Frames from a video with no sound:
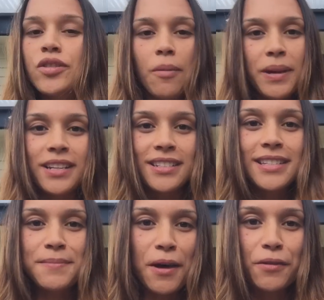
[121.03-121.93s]
stopping to
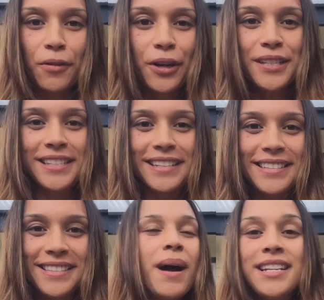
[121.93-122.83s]
smell the
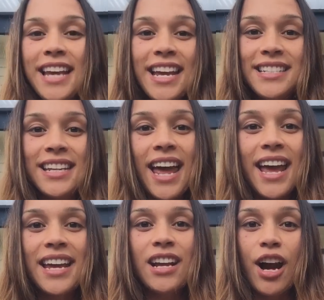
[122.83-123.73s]
roses. My day
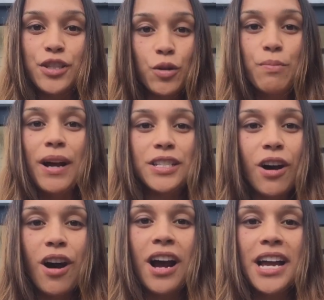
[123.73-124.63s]
today, I took my
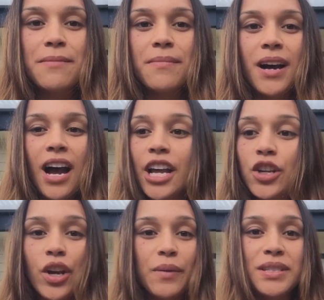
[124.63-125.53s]
time. You
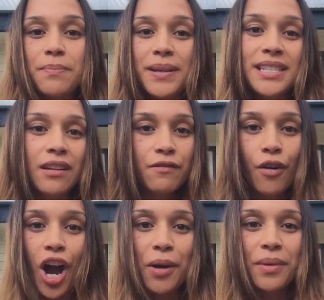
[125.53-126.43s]
know, it was a busy
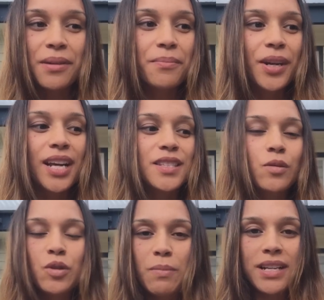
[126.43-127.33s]
environment, but I
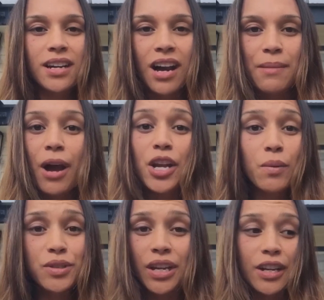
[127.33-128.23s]
still took my time. I know
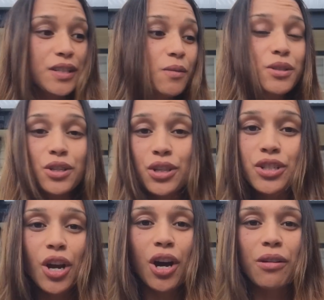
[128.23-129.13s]
it was because it was a new
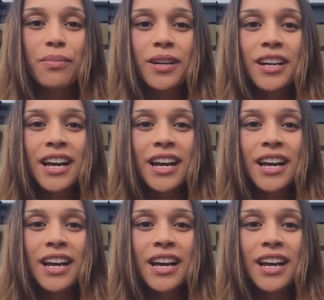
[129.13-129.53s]
job